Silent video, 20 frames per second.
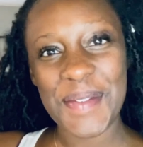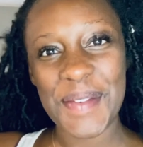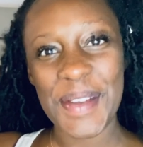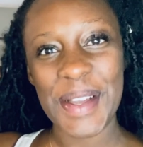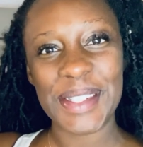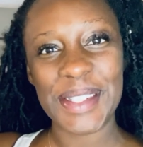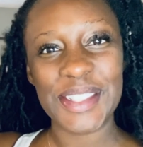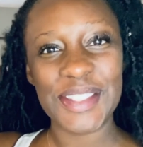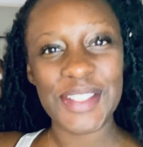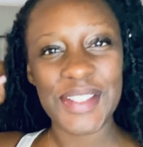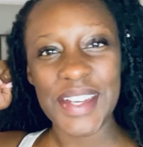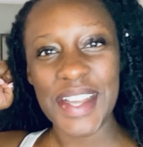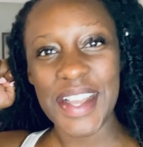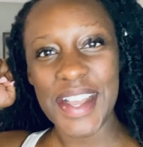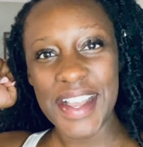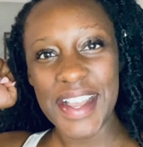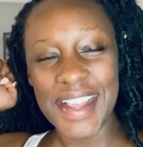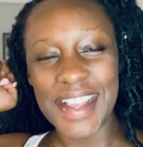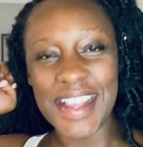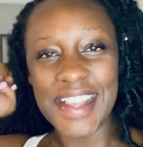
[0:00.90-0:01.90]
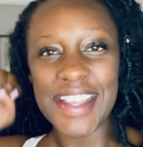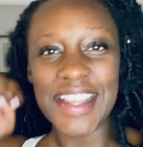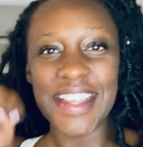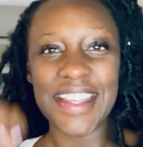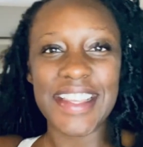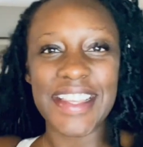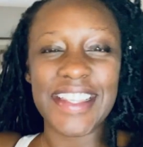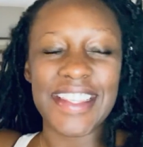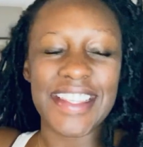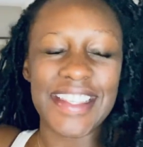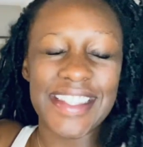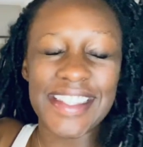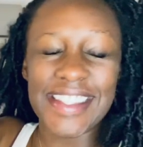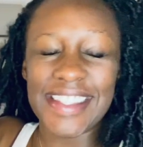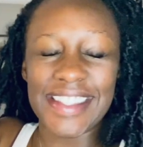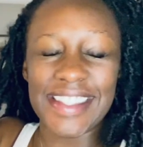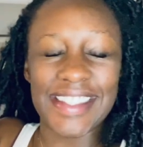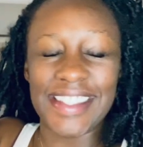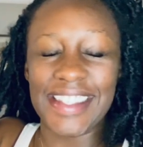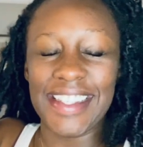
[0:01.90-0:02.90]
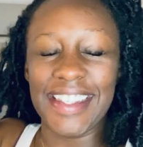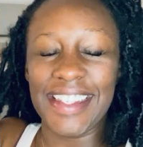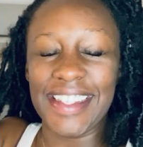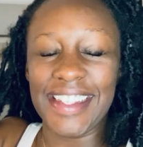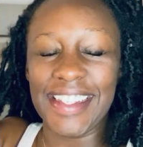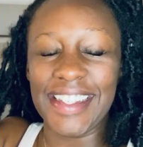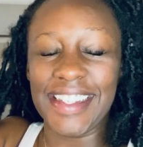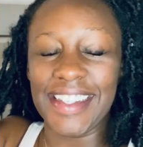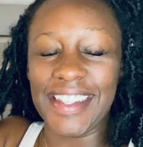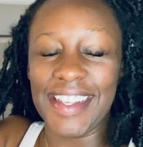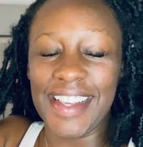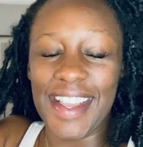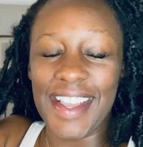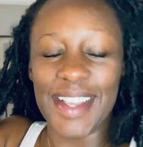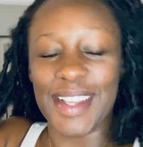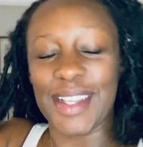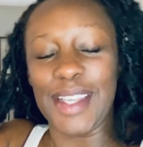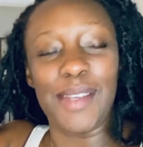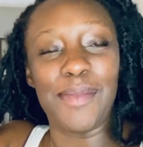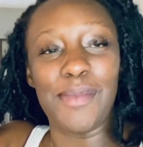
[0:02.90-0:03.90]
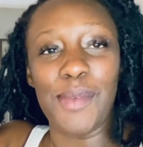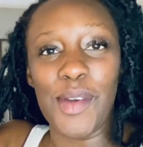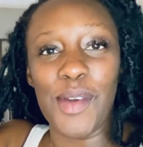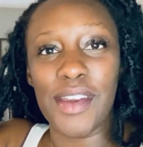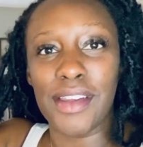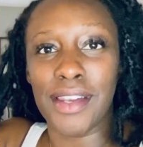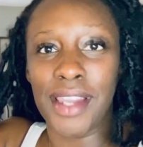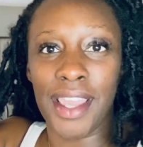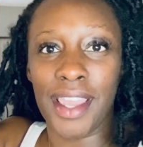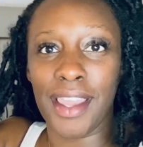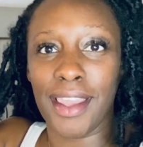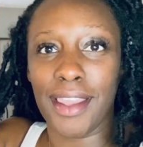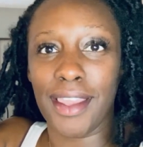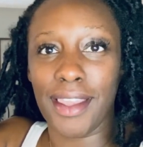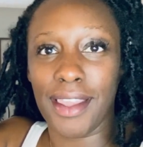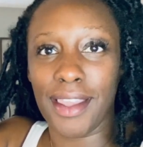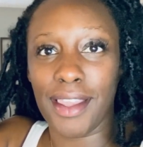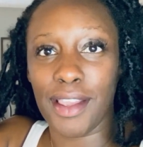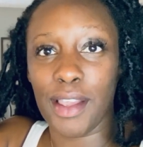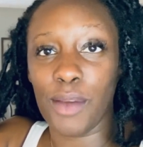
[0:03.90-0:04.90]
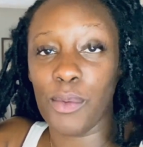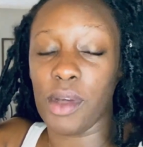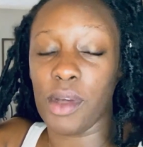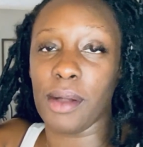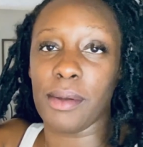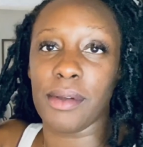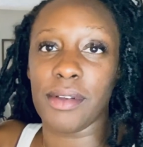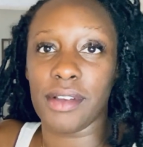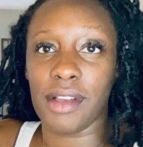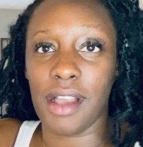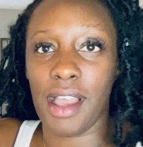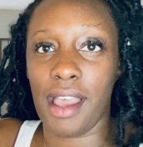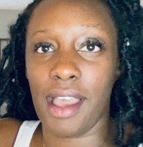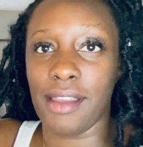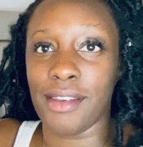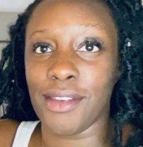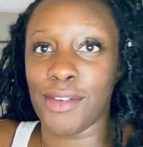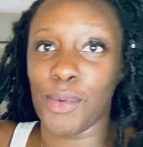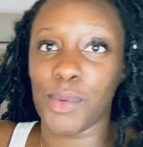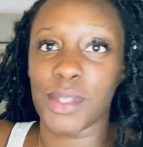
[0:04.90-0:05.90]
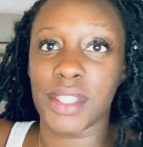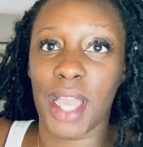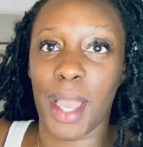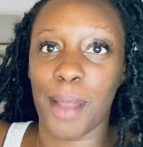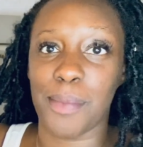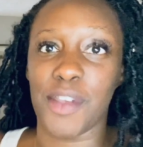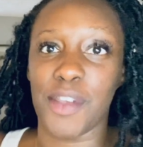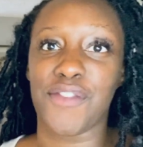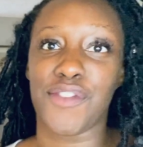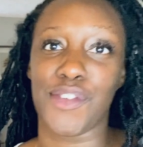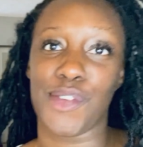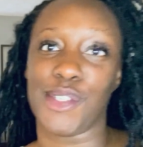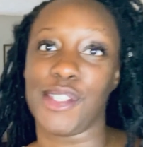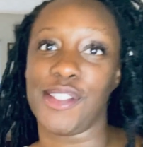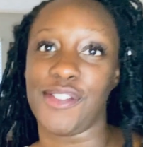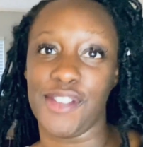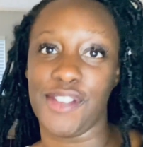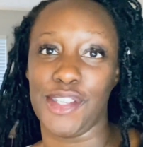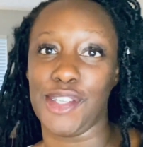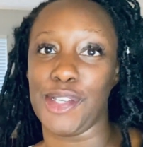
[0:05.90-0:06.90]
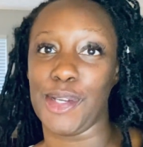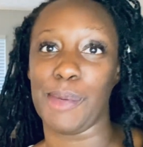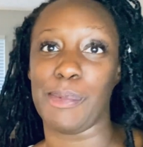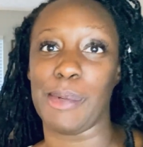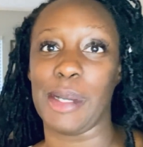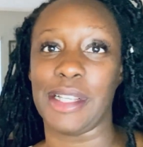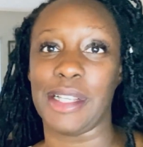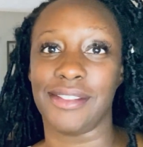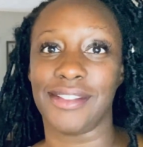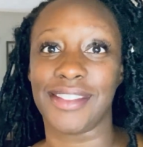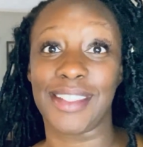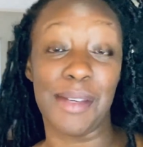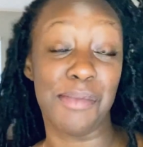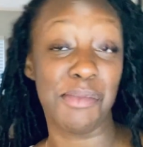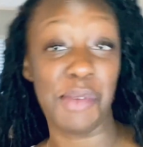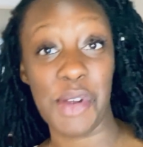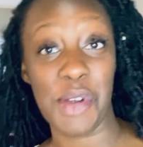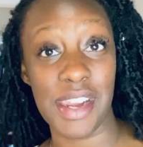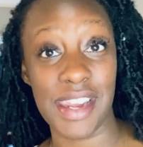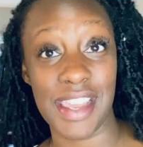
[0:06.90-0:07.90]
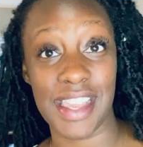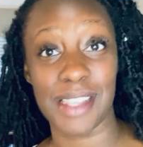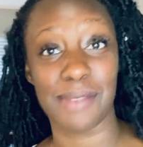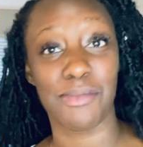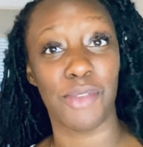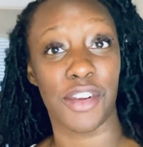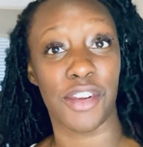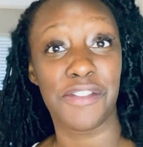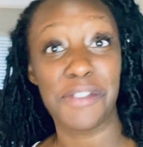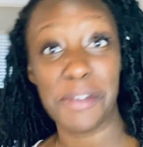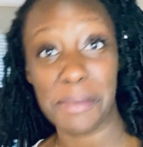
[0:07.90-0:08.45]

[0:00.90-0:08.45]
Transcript: mantras. Good morning. Well, I don't know what time you're viewing this video, but good morning. It's morning for